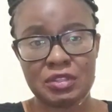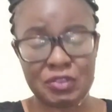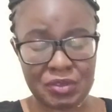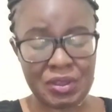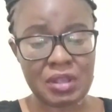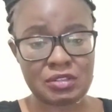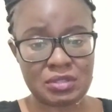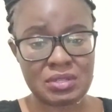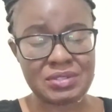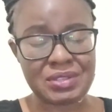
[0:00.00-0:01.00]
You can
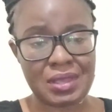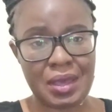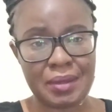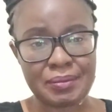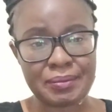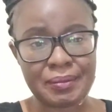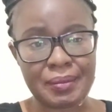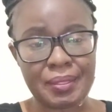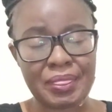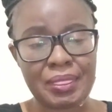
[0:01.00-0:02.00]
actually seek help.
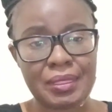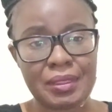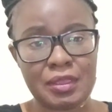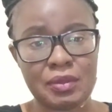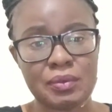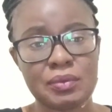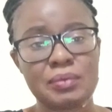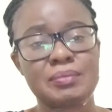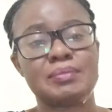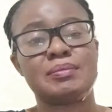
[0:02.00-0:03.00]
You know,
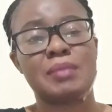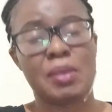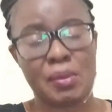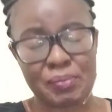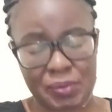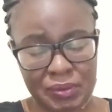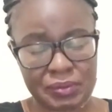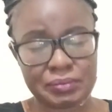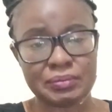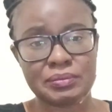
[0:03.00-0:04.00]
yep.
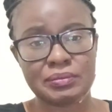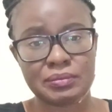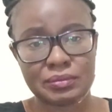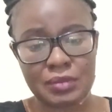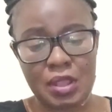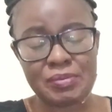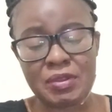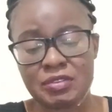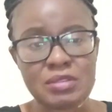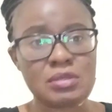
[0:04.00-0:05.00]

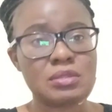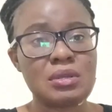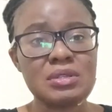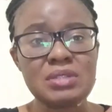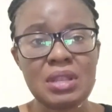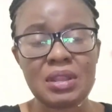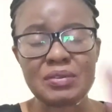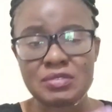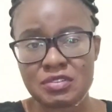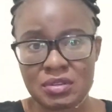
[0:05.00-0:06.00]
So don't
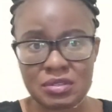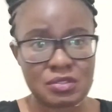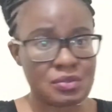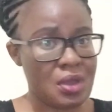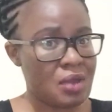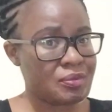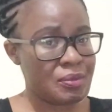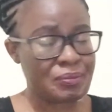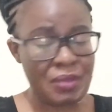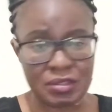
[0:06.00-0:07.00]
allow stress to have
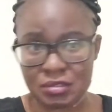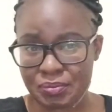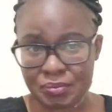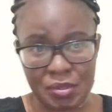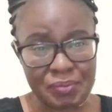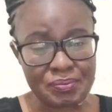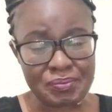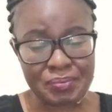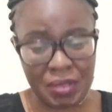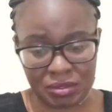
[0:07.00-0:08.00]
the
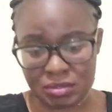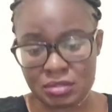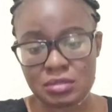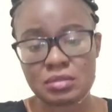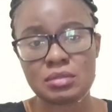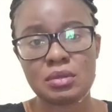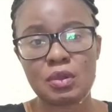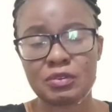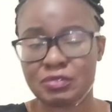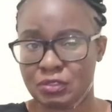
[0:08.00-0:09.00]
best
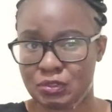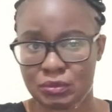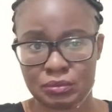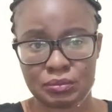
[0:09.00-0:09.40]
of you.